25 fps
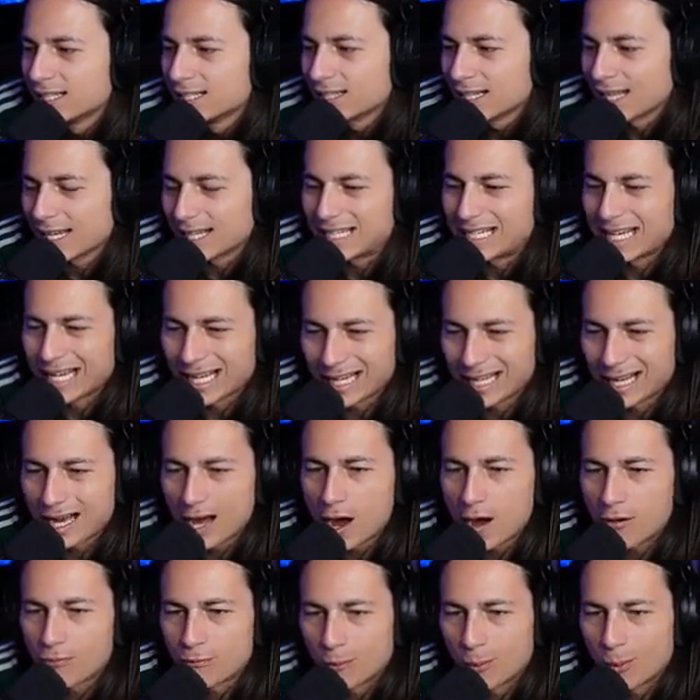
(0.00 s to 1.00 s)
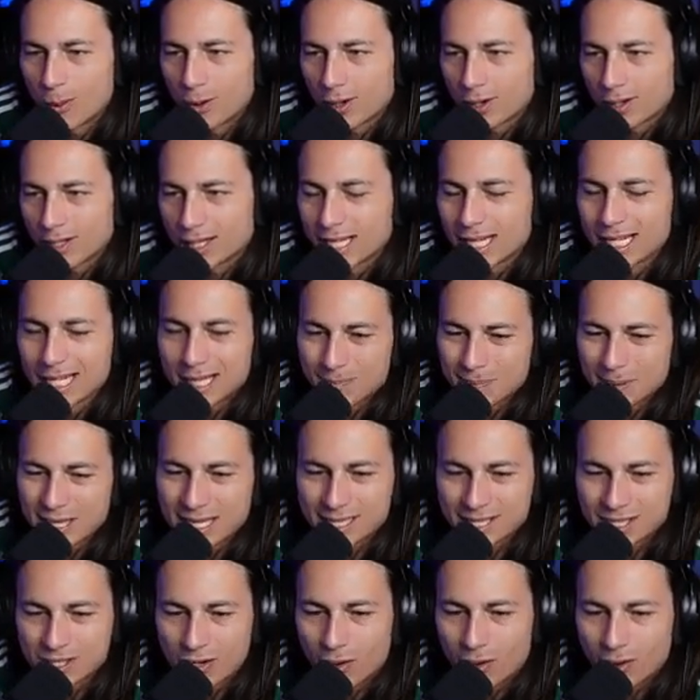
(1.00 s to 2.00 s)
like getting off work and it
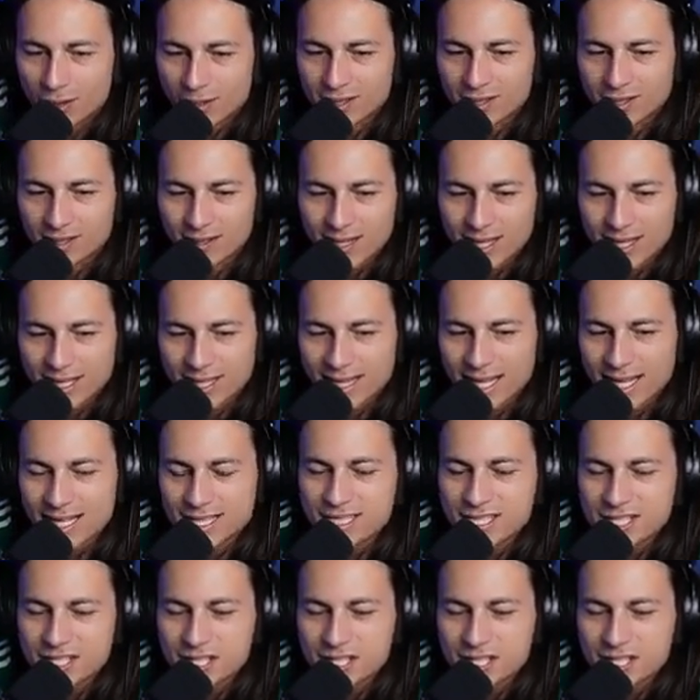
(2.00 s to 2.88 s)
being dark. Like that's